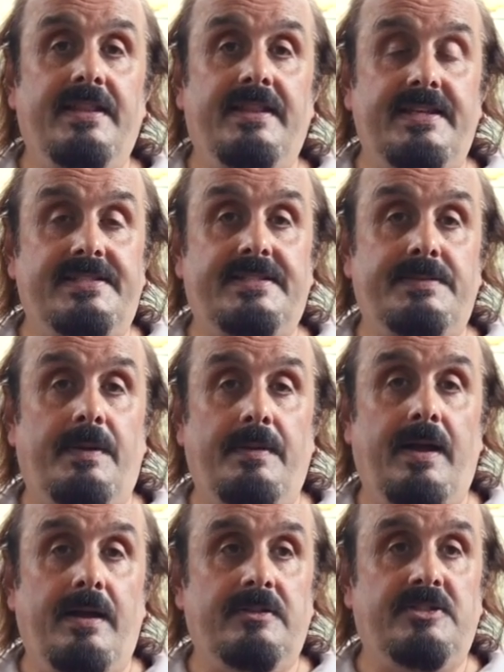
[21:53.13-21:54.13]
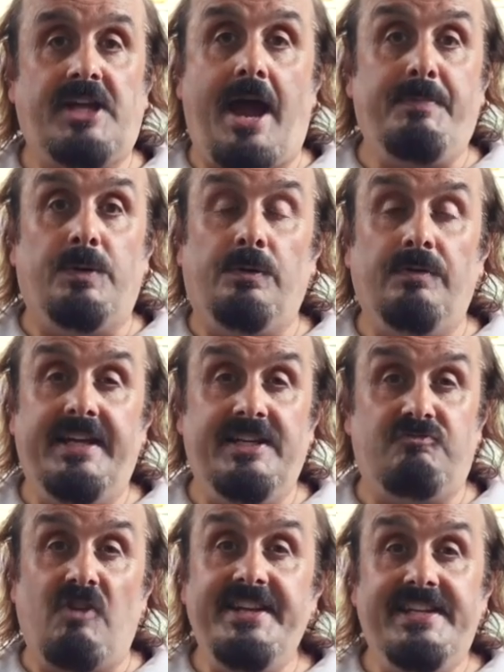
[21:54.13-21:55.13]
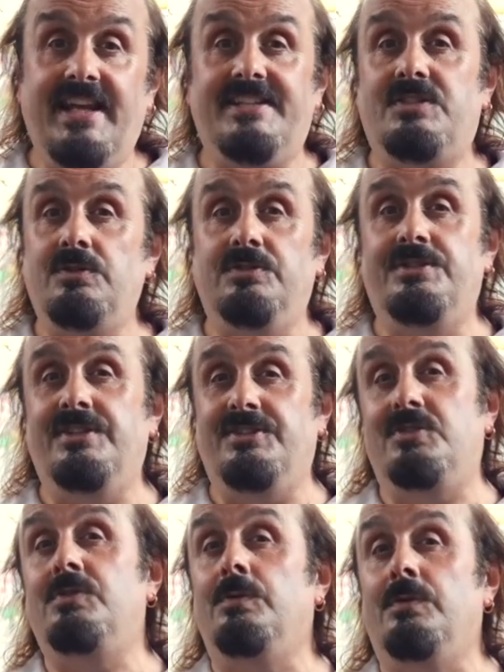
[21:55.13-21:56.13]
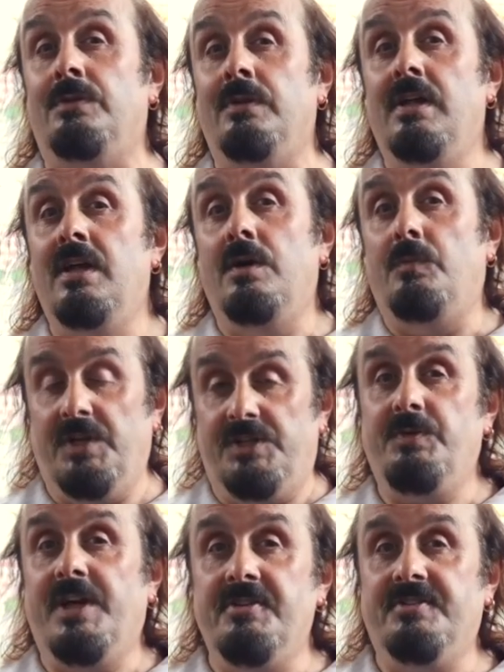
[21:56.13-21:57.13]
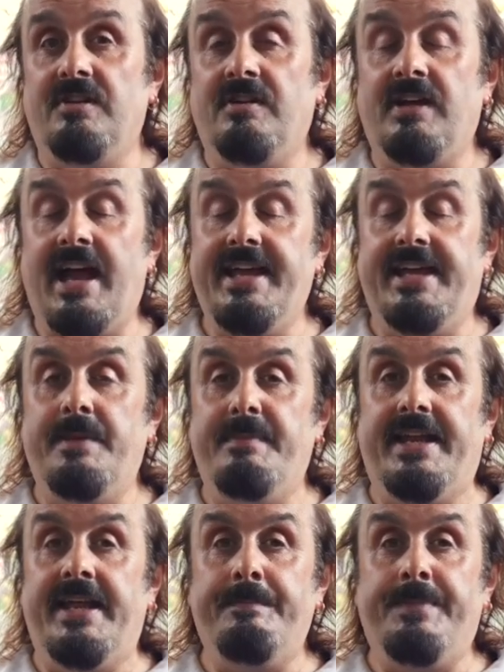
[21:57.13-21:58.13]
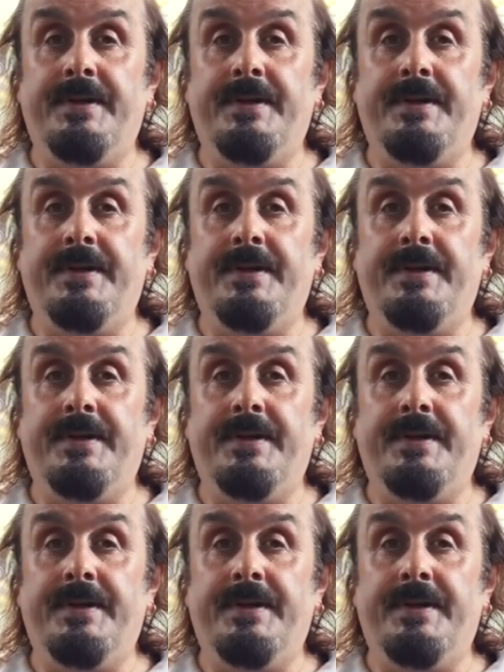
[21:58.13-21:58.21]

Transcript: this chapel is right next door to the school, which we're going to look at in a minute.